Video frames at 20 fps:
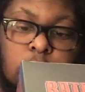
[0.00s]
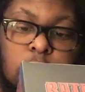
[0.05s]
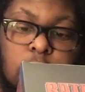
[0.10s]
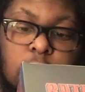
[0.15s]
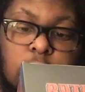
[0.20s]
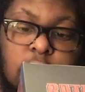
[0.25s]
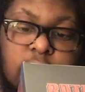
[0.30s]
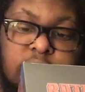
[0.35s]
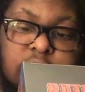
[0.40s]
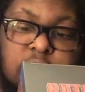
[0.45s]

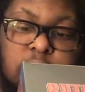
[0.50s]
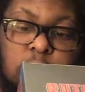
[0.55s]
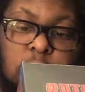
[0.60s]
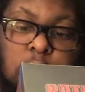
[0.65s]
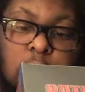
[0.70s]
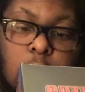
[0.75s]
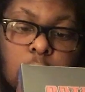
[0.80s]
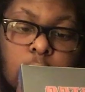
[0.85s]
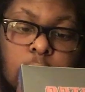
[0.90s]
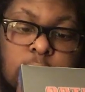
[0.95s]
collector
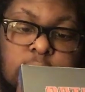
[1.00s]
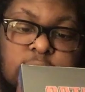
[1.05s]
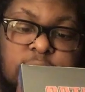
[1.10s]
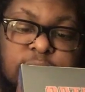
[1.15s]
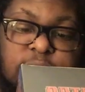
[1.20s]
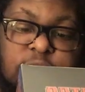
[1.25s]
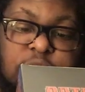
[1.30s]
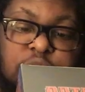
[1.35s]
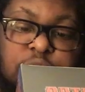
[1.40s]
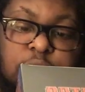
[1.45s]
cards
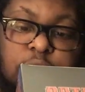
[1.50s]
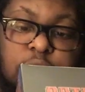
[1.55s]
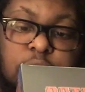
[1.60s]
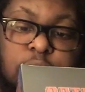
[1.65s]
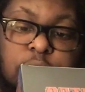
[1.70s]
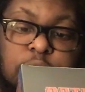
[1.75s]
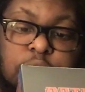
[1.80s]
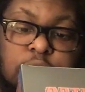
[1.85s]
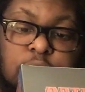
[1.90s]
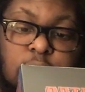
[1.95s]
featuring
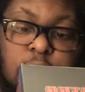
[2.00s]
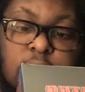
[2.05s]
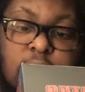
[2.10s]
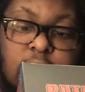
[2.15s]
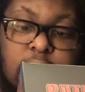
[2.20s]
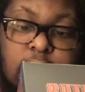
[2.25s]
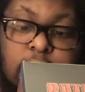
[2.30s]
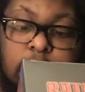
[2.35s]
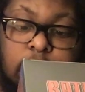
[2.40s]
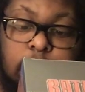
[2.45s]
original
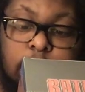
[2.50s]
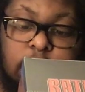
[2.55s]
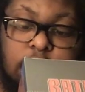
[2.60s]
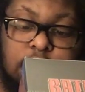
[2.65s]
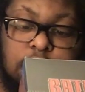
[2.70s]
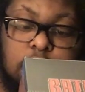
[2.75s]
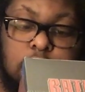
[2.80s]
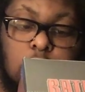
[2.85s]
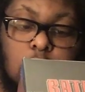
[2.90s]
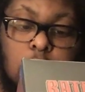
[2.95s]

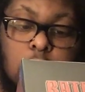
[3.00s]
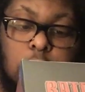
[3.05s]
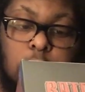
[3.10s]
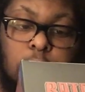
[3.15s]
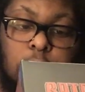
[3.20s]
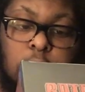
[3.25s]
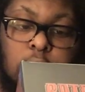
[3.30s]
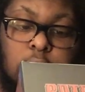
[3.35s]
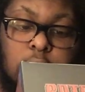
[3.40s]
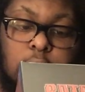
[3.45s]
animation
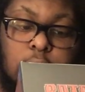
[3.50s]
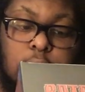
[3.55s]
artwork.